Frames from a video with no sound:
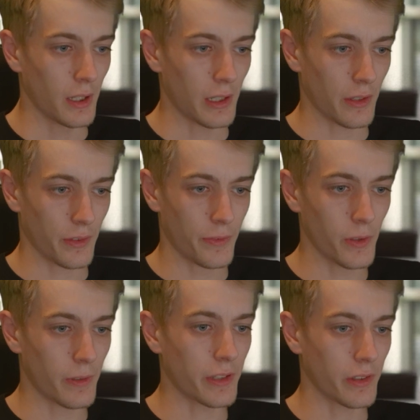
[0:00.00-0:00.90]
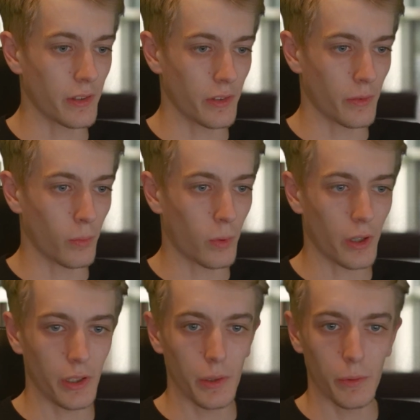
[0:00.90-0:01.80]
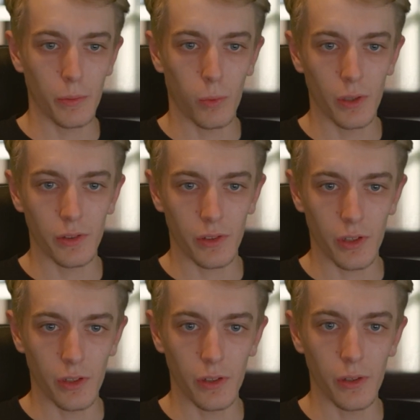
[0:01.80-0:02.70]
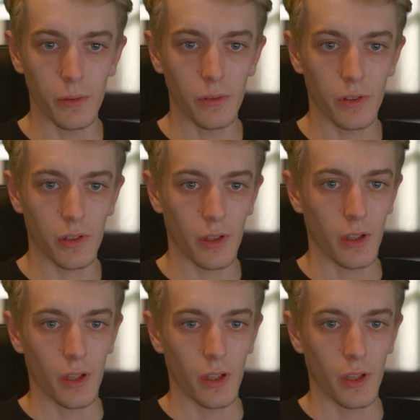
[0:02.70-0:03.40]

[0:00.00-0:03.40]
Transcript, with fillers: Now there's a few reasons why you would want to use